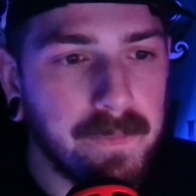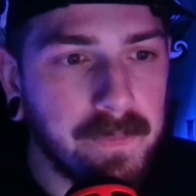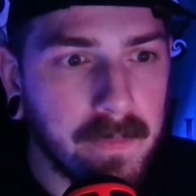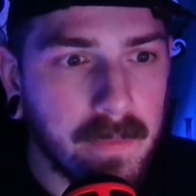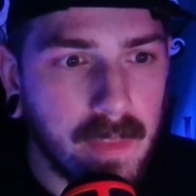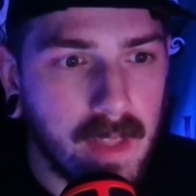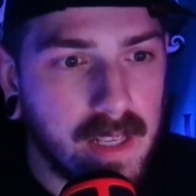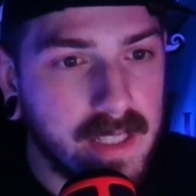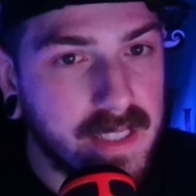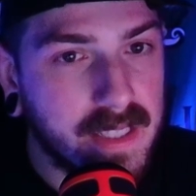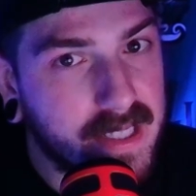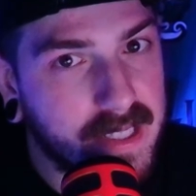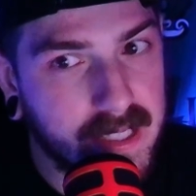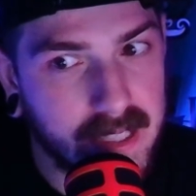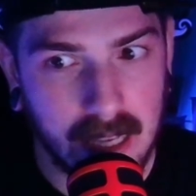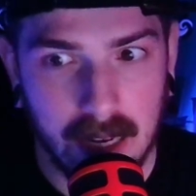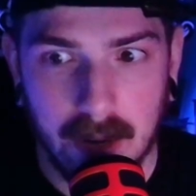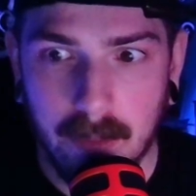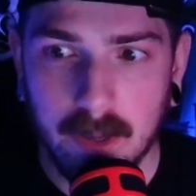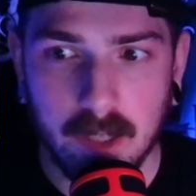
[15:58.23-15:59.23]

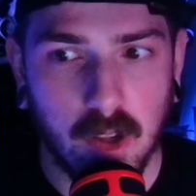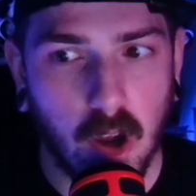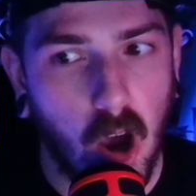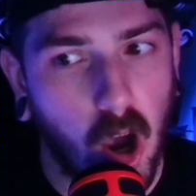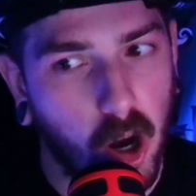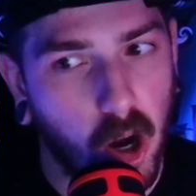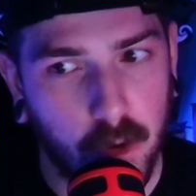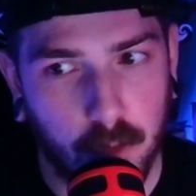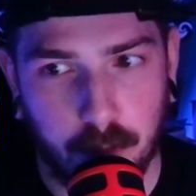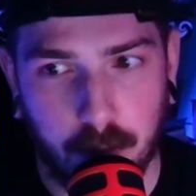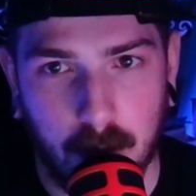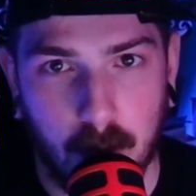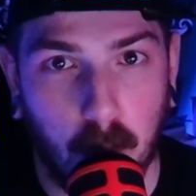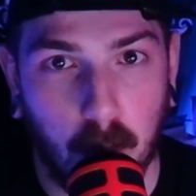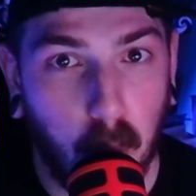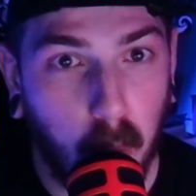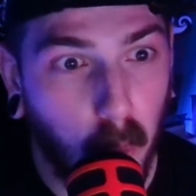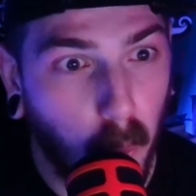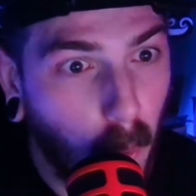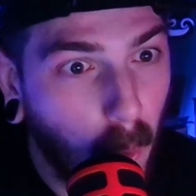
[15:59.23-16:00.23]
cinematography
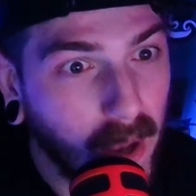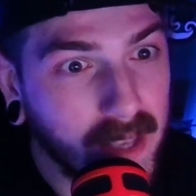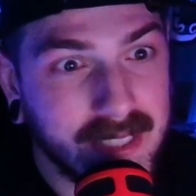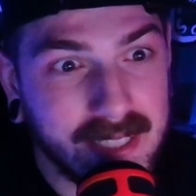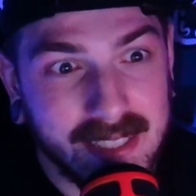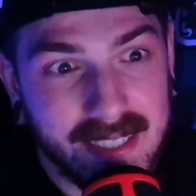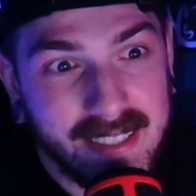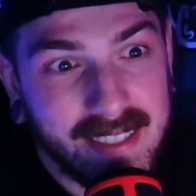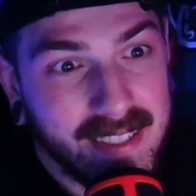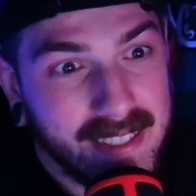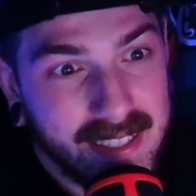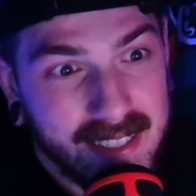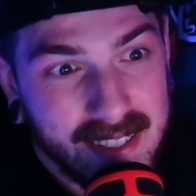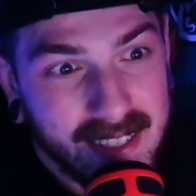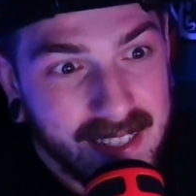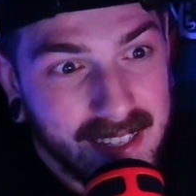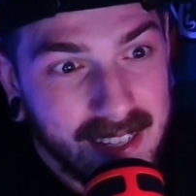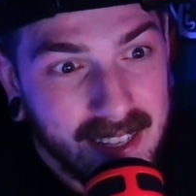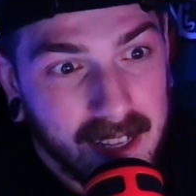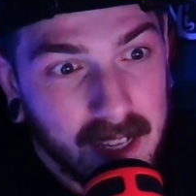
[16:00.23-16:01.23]
wasn't
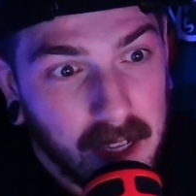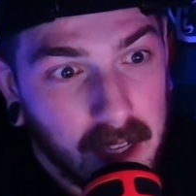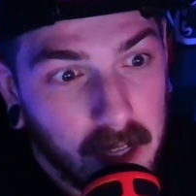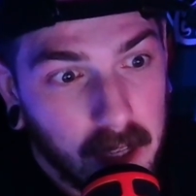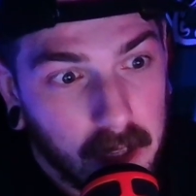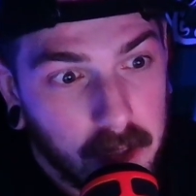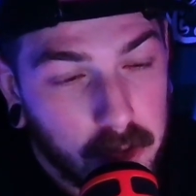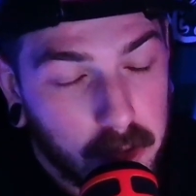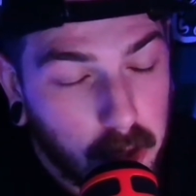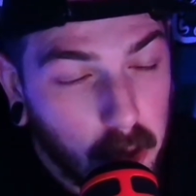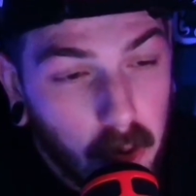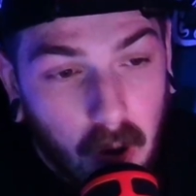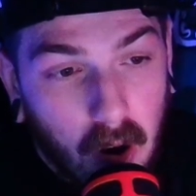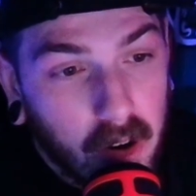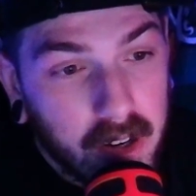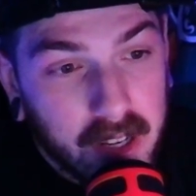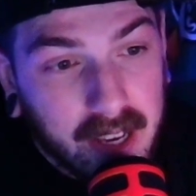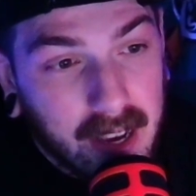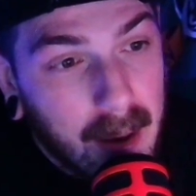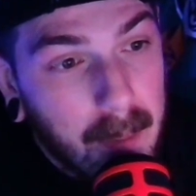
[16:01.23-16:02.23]
too hard
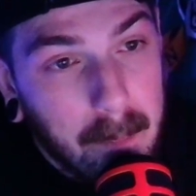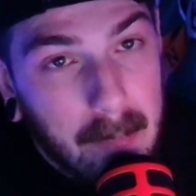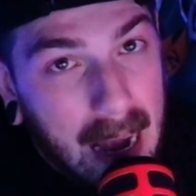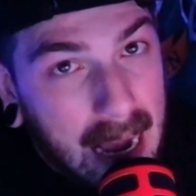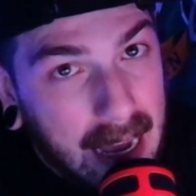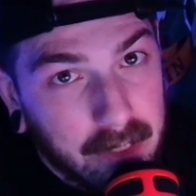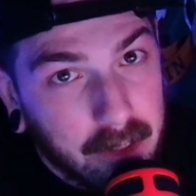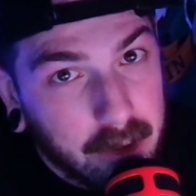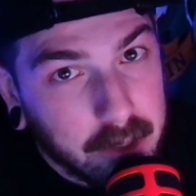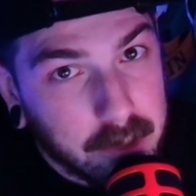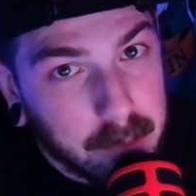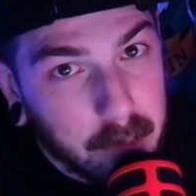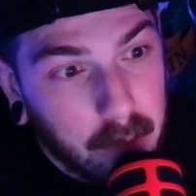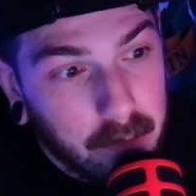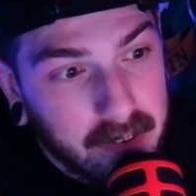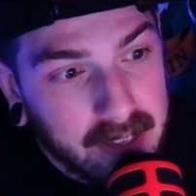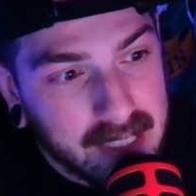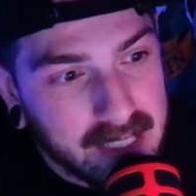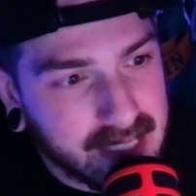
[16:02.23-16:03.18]
to come by in movies.